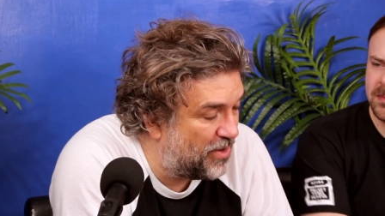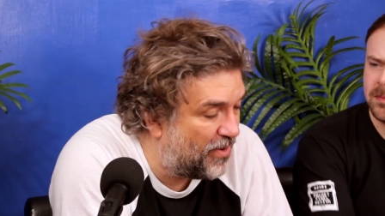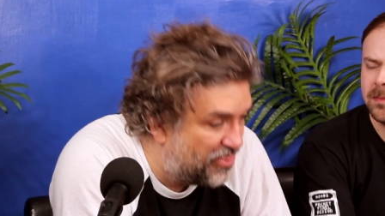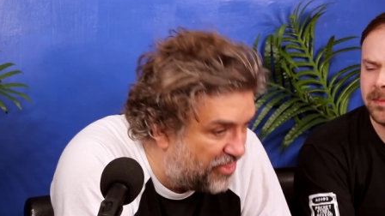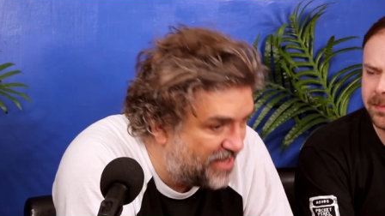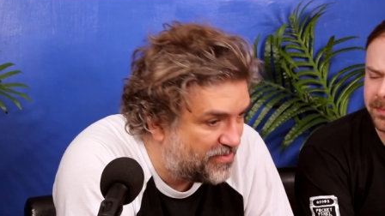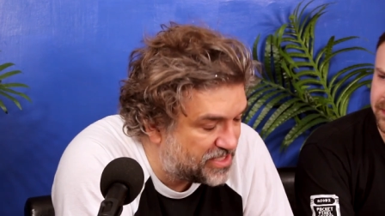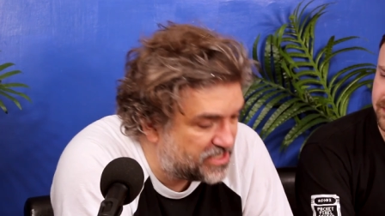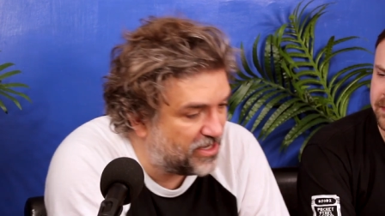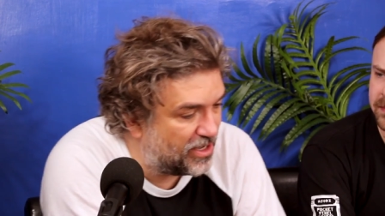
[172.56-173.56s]
who I think was
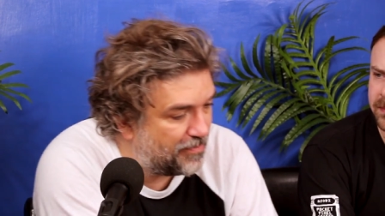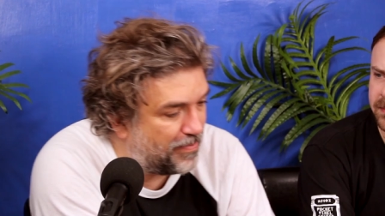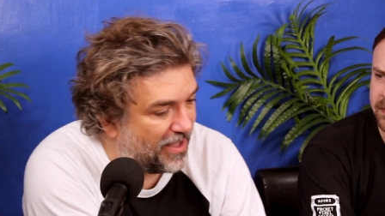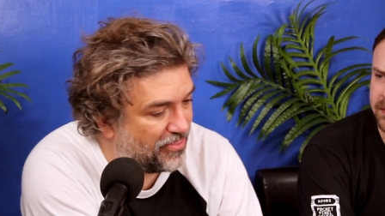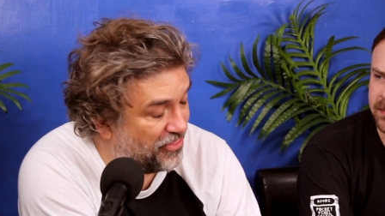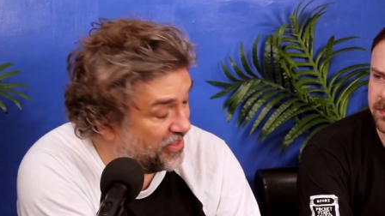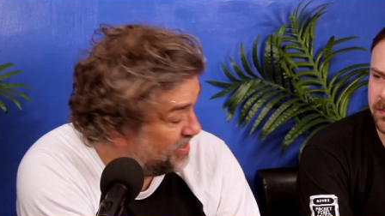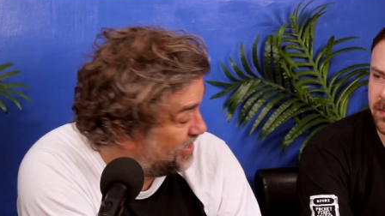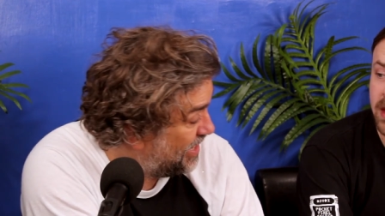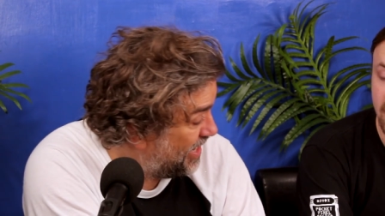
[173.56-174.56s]
a psychopath.
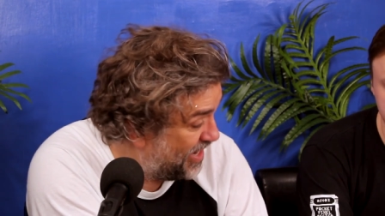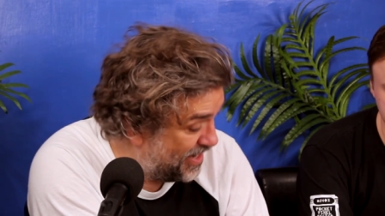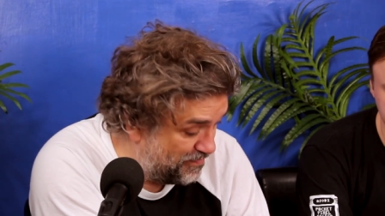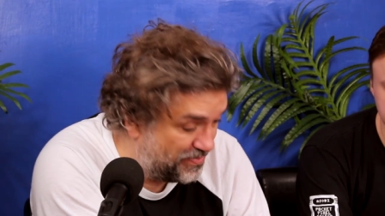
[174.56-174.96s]
Nice.